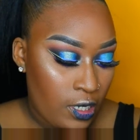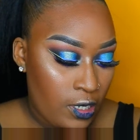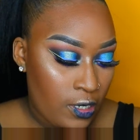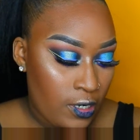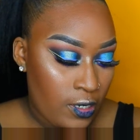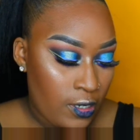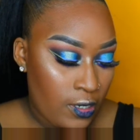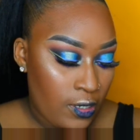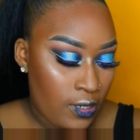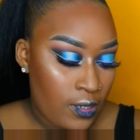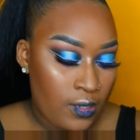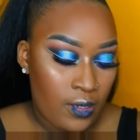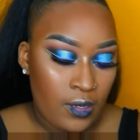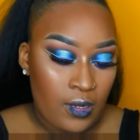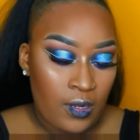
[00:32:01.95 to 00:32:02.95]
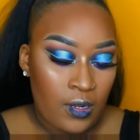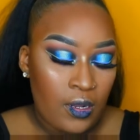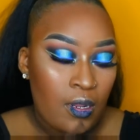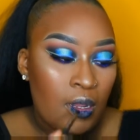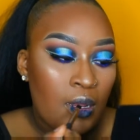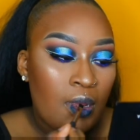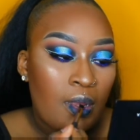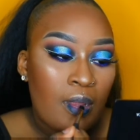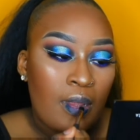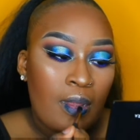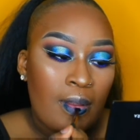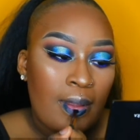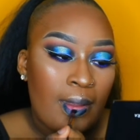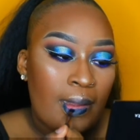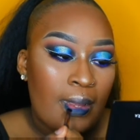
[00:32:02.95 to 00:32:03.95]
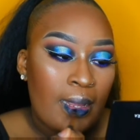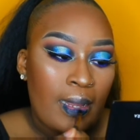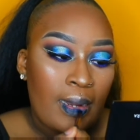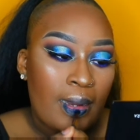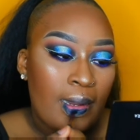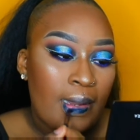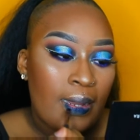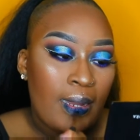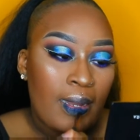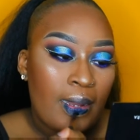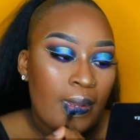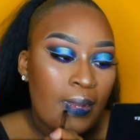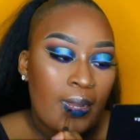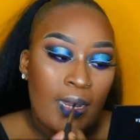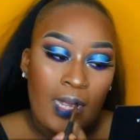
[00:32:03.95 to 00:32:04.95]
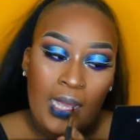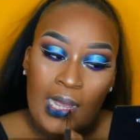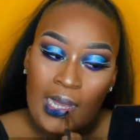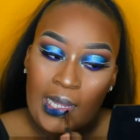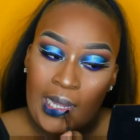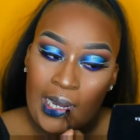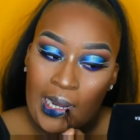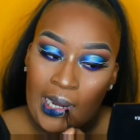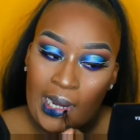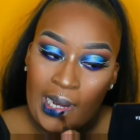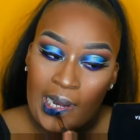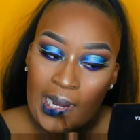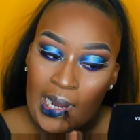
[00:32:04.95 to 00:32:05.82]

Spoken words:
here, and it got glitter.